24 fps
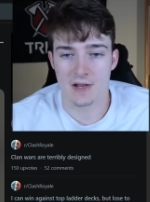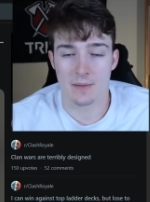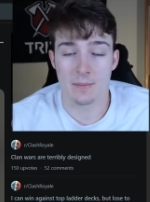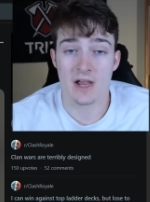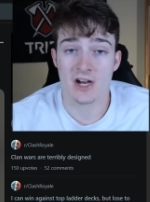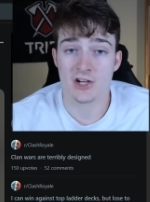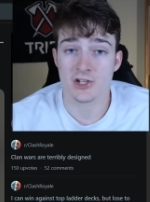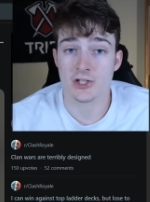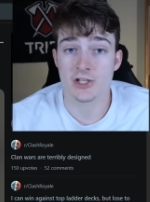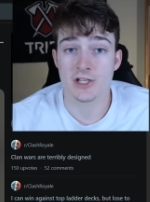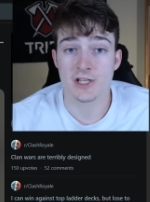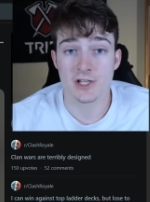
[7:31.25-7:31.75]
I'm
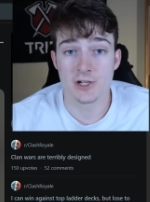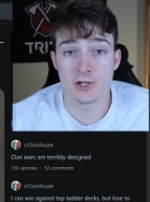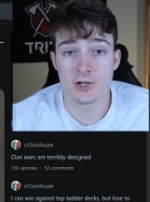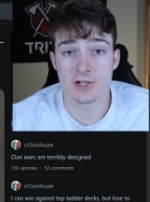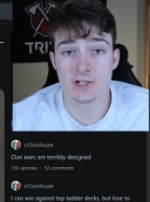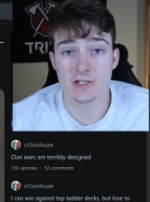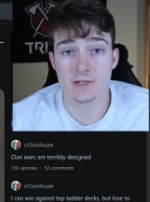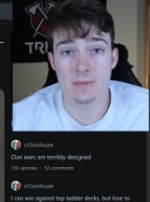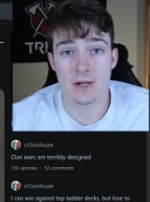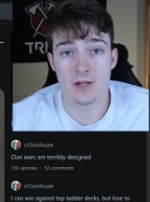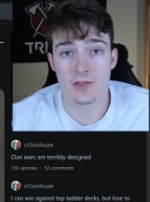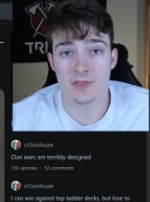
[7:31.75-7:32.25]
actually
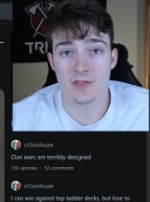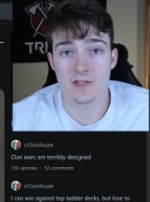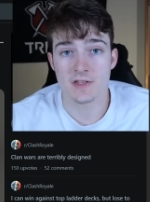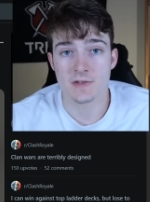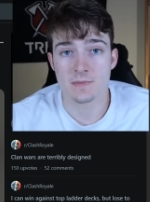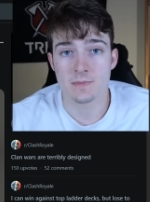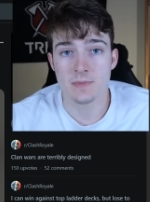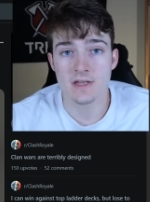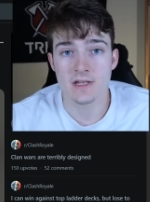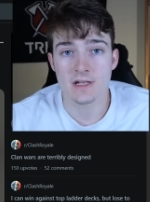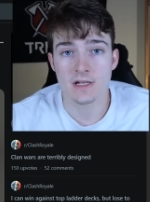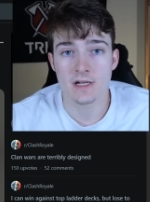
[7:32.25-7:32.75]
curious about
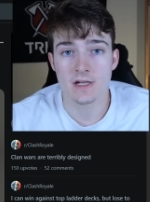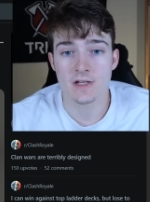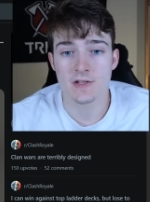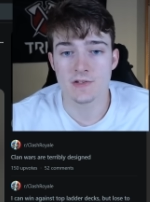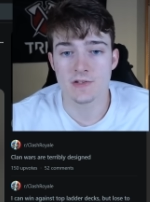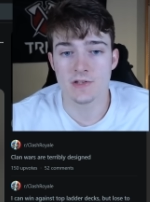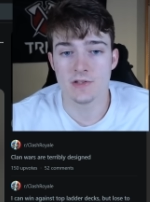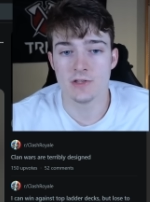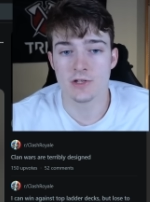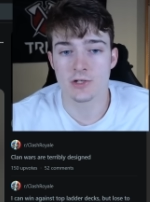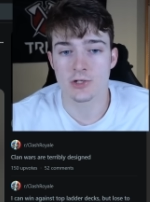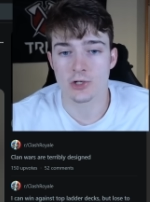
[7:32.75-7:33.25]
this
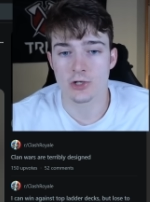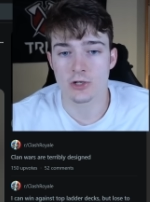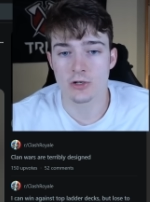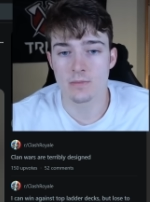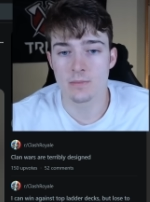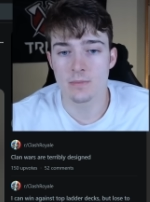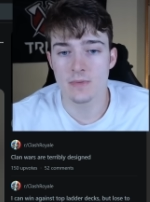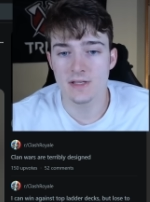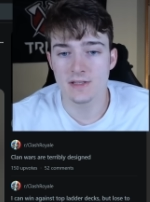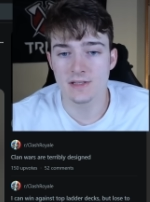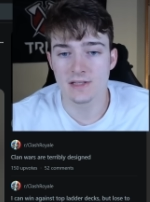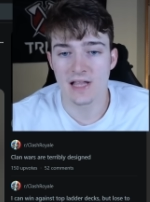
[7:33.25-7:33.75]
because the
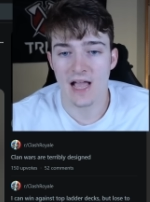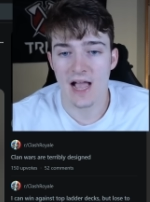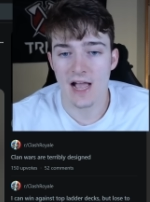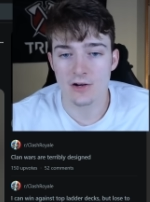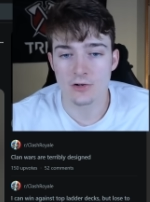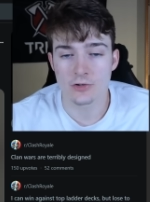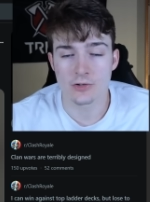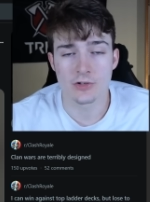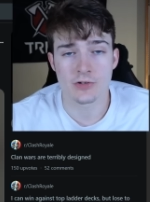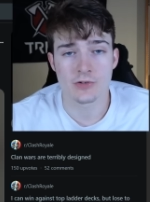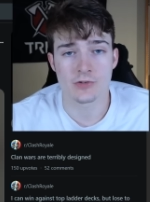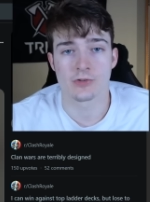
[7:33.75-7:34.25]
term mid
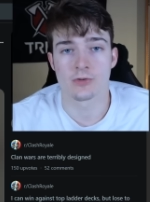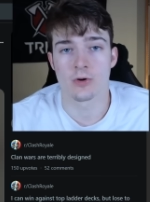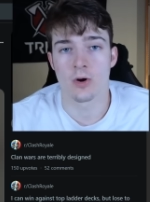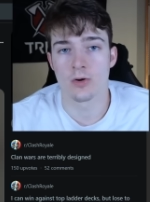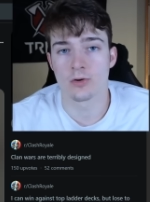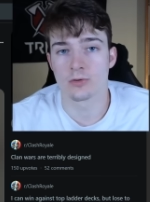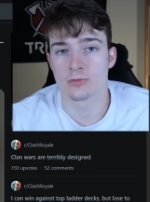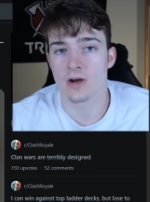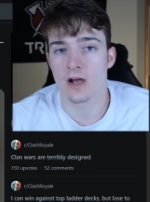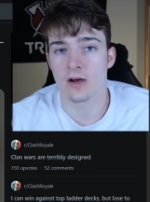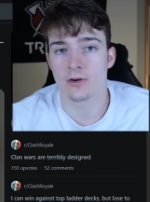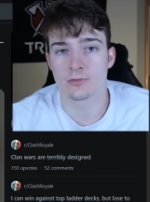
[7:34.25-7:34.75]
ladder is
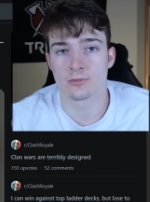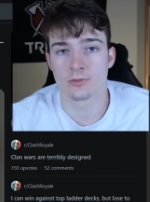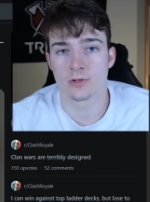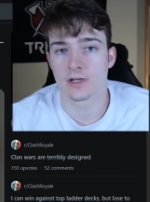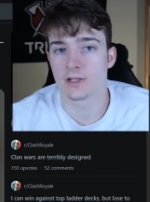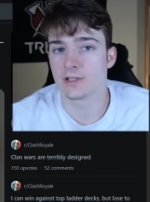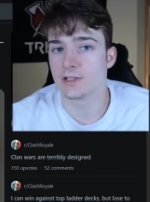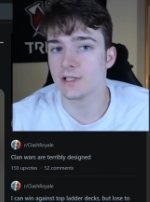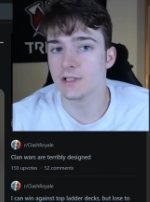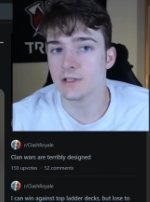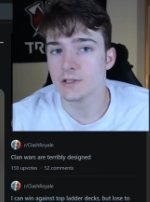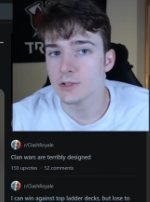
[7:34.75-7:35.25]
thrown around
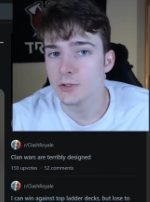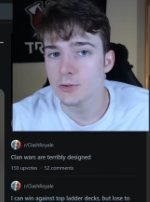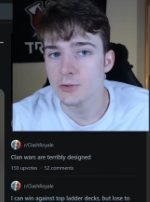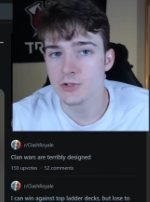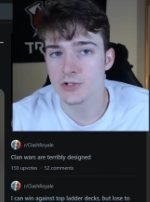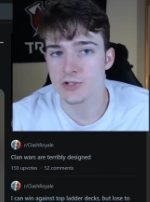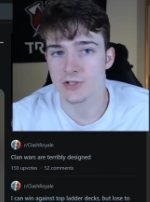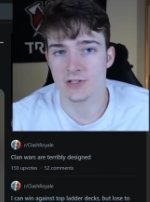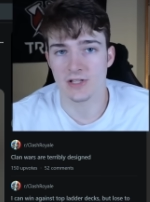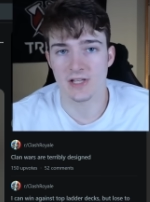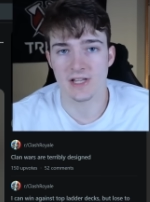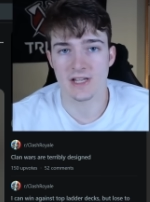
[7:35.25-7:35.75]
really
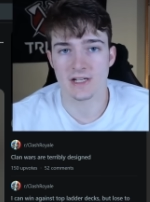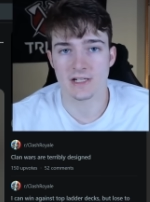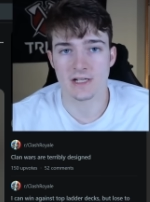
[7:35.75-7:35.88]
loosely,